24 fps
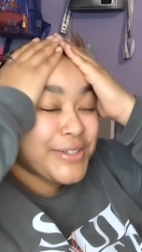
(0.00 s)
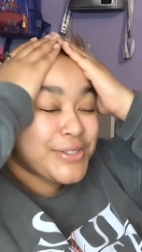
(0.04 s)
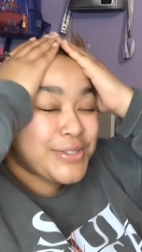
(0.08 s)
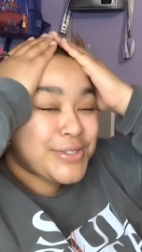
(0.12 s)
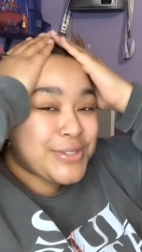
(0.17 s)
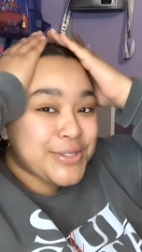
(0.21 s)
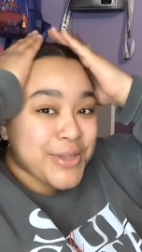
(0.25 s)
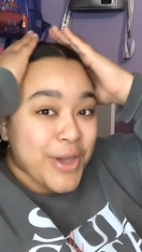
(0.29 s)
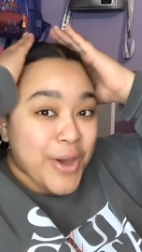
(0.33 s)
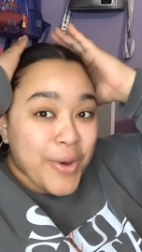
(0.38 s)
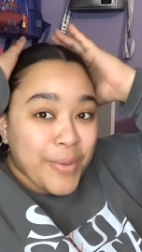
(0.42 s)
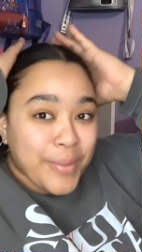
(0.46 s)

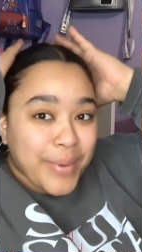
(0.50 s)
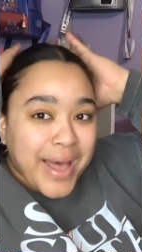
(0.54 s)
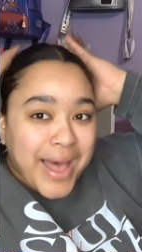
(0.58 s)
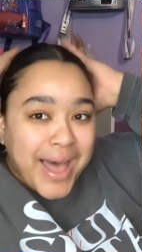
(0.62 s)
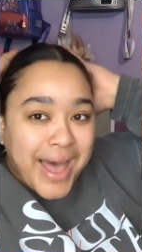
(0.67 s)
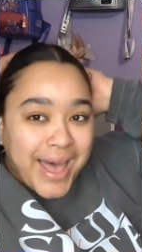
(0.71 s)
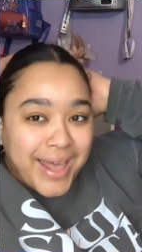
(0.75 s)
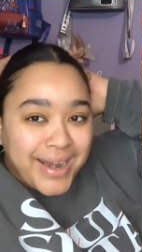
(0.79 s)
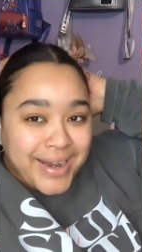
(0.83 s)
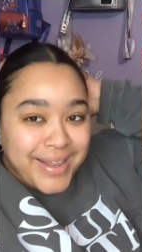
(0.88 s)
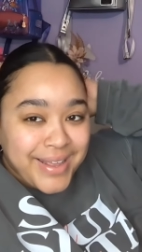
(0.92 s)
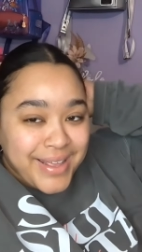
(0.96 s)
so
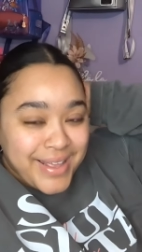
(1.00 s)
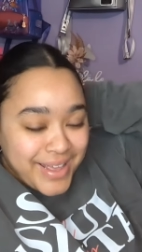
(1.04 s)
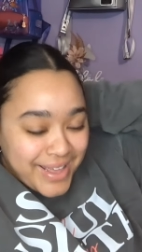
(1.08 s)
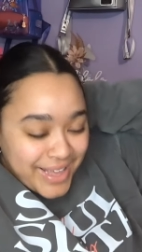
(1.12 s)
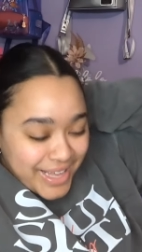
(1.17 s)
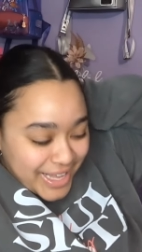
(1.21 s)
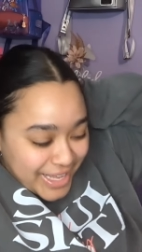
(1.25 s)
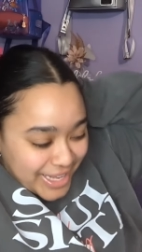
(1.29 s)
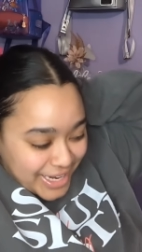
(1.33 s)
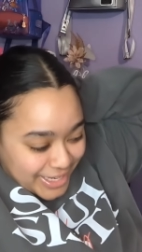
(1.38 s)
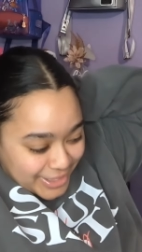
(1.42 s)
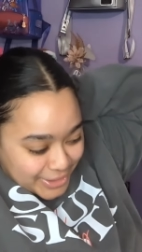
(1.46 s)
bad,
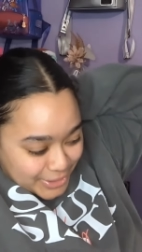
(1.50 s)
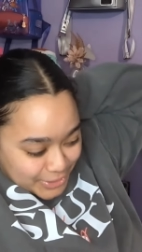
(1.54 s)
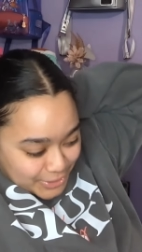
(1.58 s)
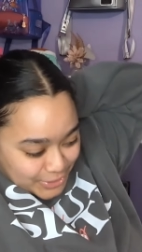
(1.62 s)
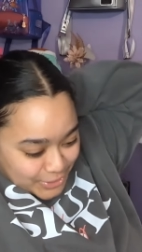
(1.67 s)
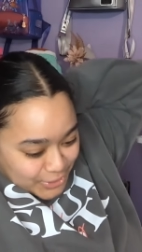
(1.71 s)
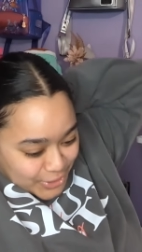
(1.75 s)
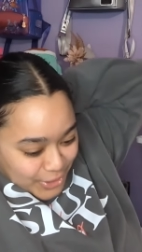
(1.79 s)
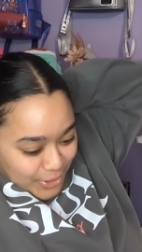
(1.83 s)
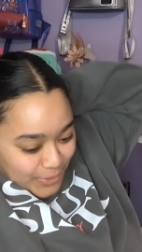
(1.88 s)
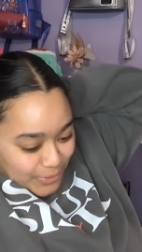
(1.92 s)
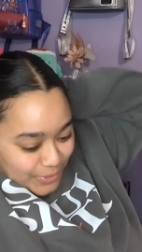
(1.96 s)
and I
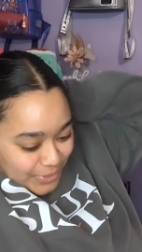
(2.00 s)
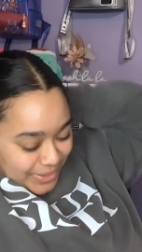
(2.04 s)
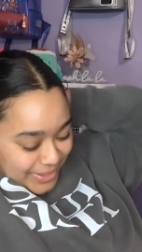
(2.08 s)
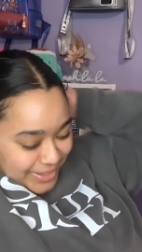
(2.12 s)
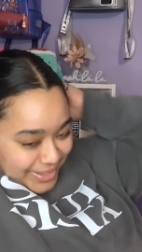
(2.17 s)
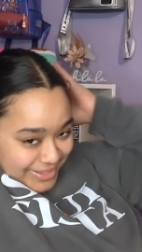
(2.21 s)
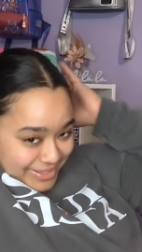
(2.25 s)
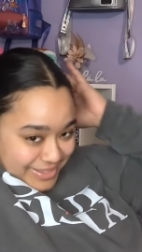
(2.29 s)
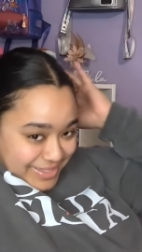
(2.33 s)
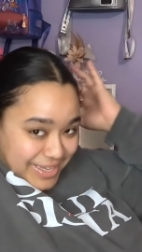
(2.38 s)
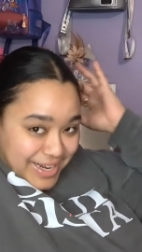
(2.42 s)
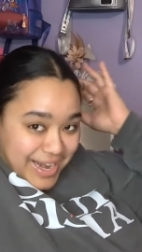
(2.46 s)
just don't think
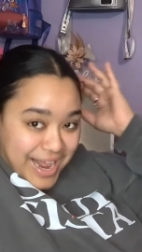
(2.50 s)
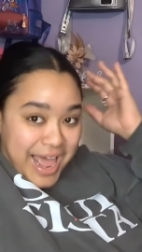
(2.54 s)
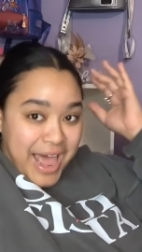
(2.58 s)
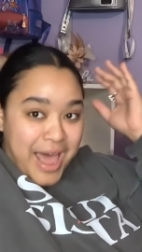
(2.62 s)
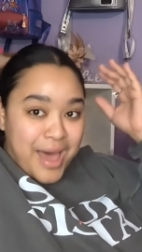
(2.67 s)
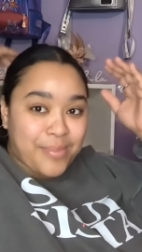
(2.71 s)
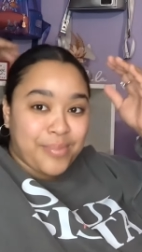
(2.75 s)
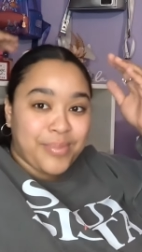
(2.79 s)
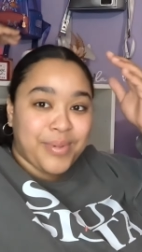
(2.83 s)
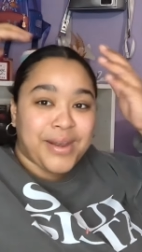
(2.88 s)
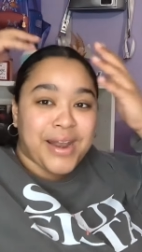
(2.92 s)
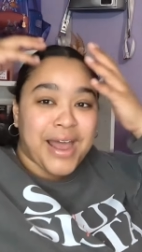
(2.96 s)
it's gonna
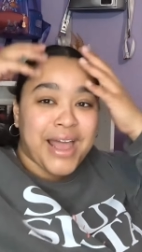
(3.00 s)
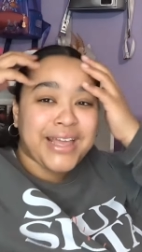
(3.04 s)
happen.